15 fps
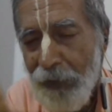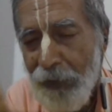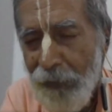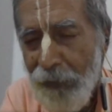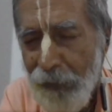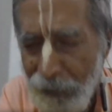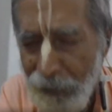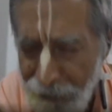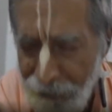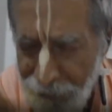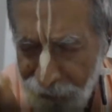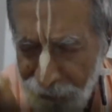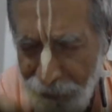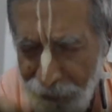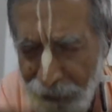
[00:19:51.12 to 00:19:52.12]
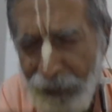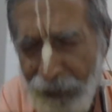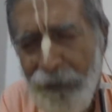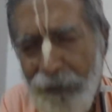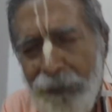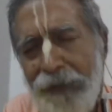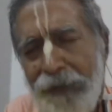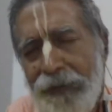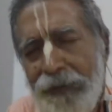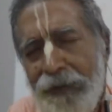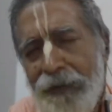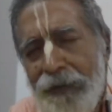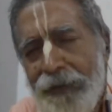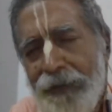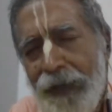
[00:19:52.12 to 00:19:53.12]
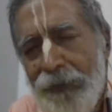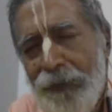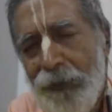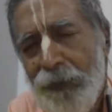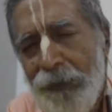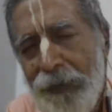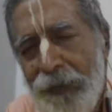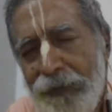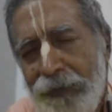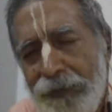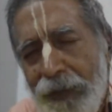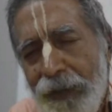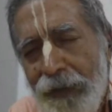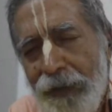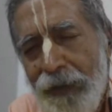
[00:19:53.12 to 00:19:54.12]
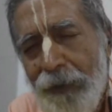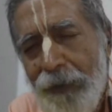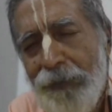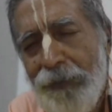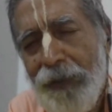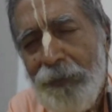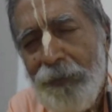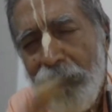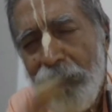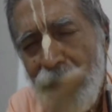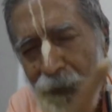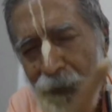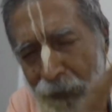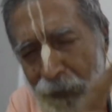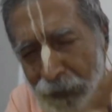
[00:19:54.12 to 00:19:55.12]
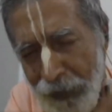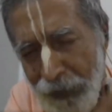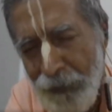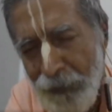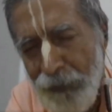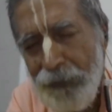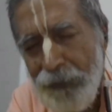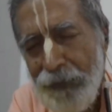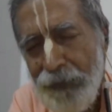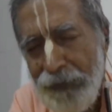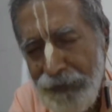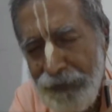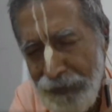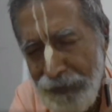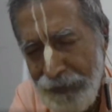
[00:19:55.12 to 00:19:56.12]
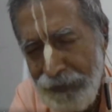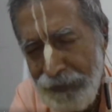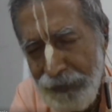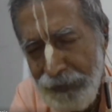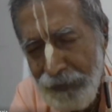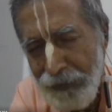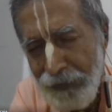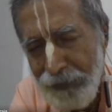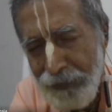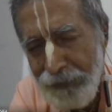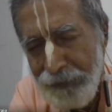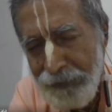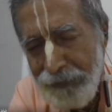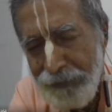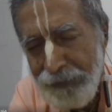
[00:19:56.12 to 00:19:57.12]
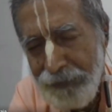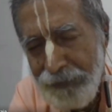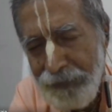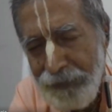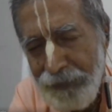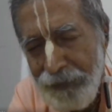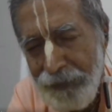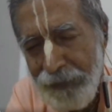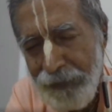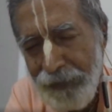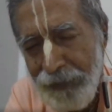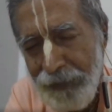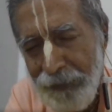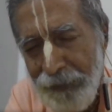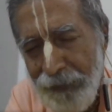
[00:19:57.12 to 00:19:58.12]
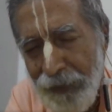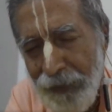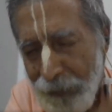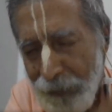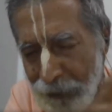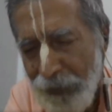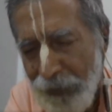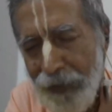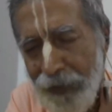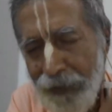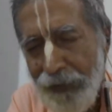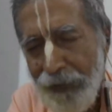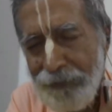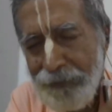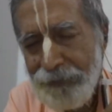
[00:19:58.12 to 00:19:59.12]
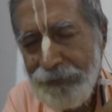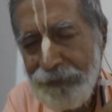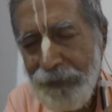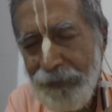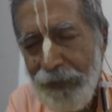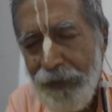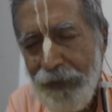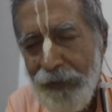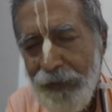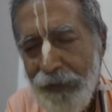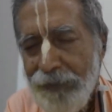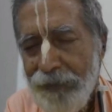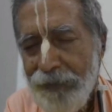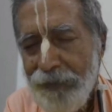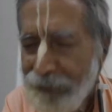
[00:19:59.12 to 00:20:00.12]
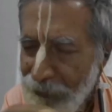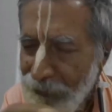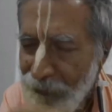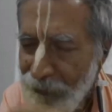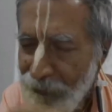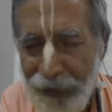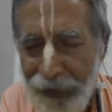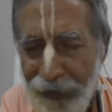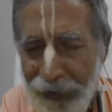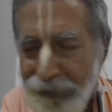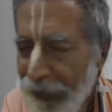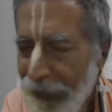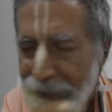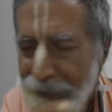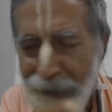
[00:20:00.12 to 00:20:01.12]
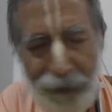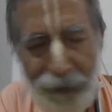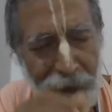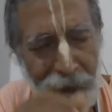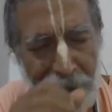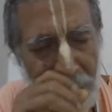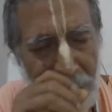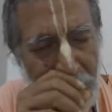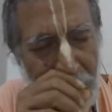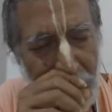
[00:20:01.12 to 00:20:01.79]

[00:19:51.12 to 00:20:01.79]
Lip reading: All these are all basically transformation of that pure love towards Krishna. You know, anuraga, The jivas that you